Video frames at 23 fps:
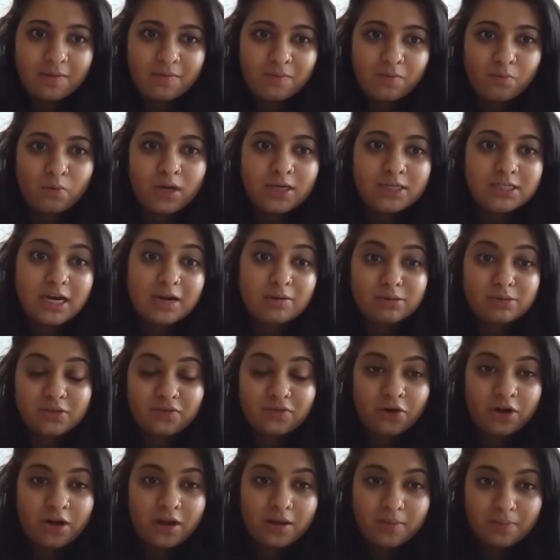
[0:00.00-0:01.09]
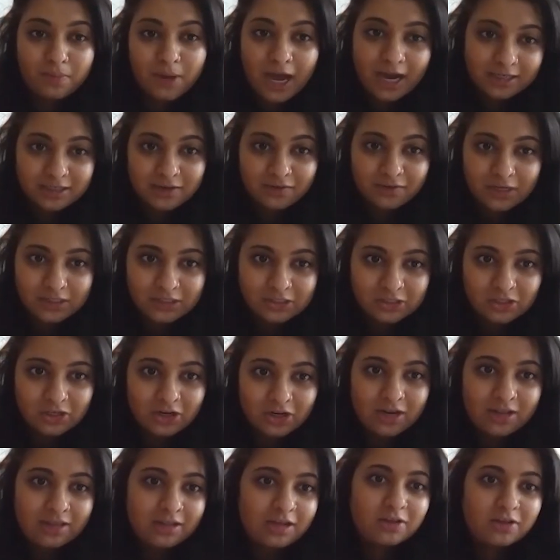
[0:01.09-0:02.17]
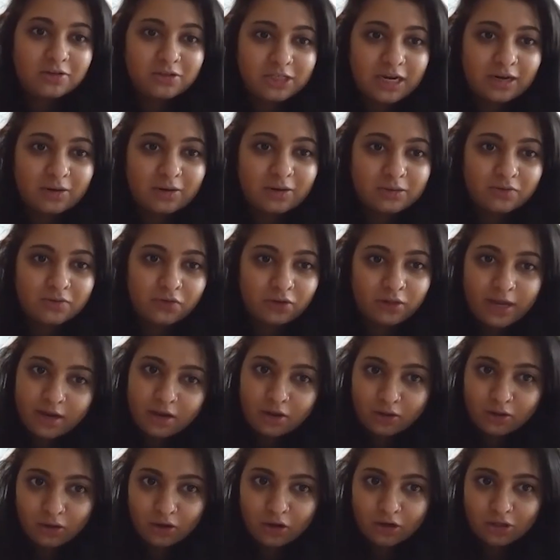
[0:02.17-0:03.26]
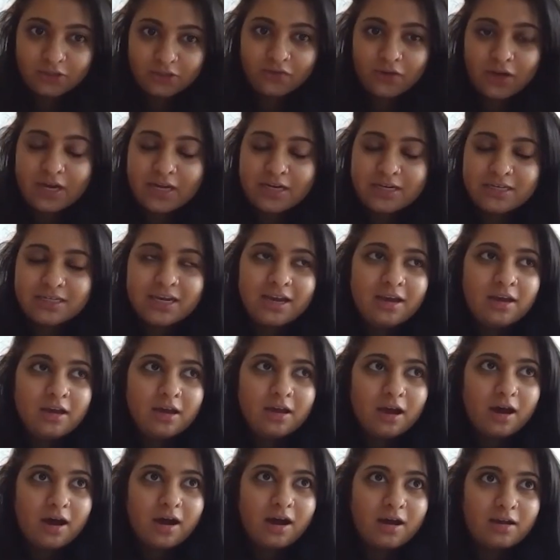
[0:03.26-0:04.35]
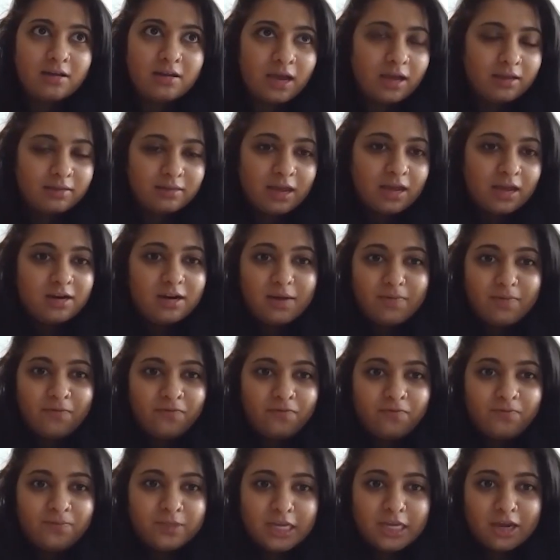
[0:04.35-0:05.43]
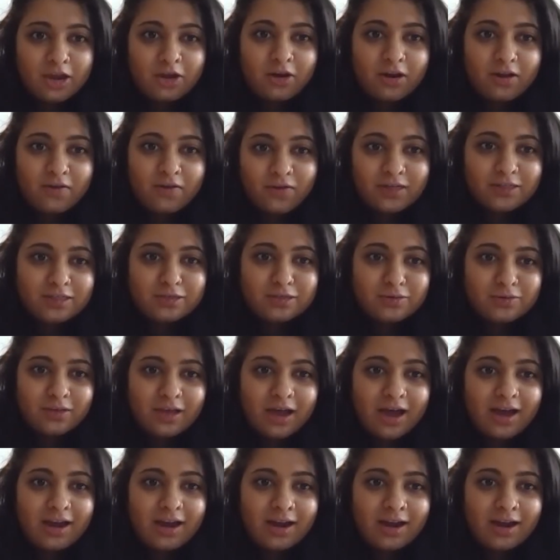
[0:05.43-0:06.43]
One deck was for an impact investor and the other deck was for like a large fund. Yeah, they ended up securing funds through that.